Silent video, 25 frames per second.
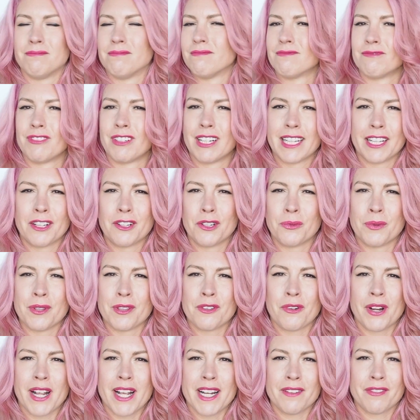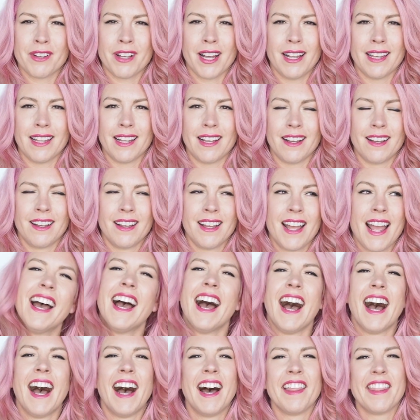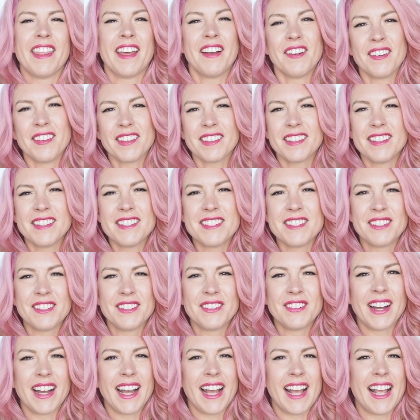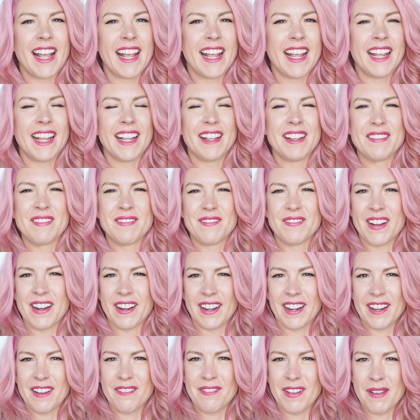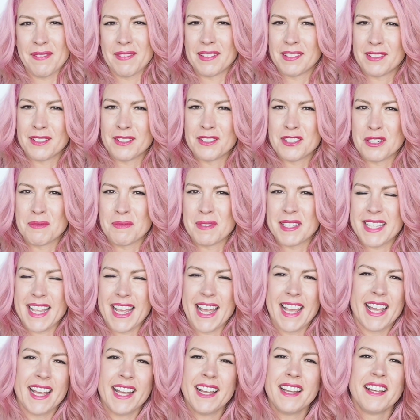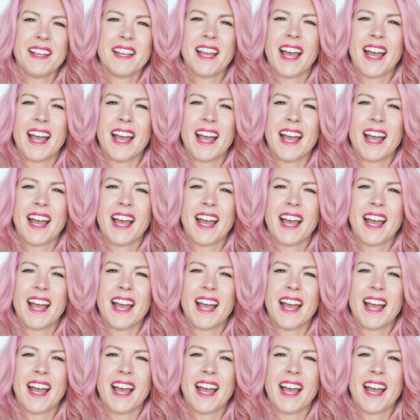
really good with creative colour. They also do a very famous YouTuber's hair.